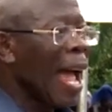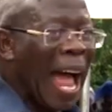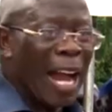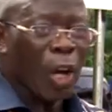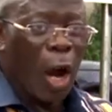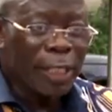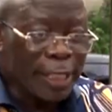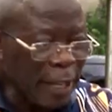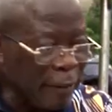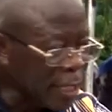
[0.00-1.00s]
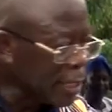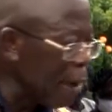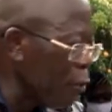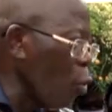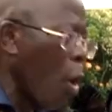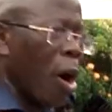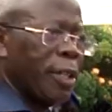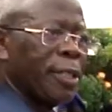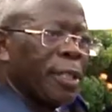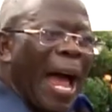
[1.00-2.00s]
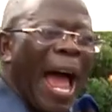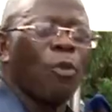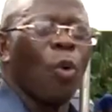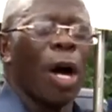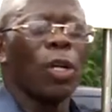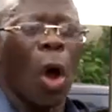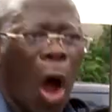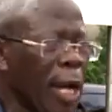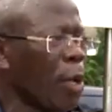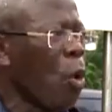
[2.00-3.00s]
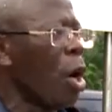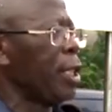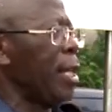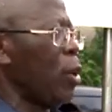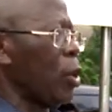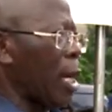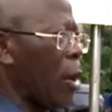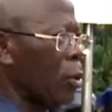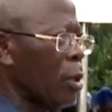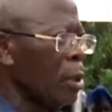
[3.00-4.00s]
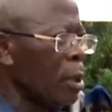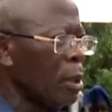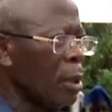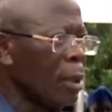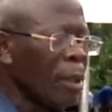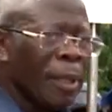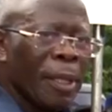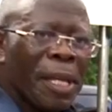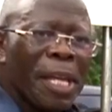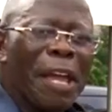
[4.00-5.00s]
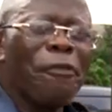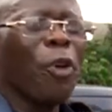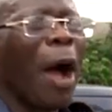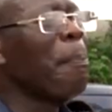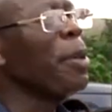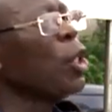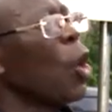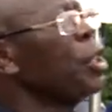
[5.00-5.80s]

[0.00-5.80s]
Across the seventy-seven wards, I won all the wards in Edo South. If you have been so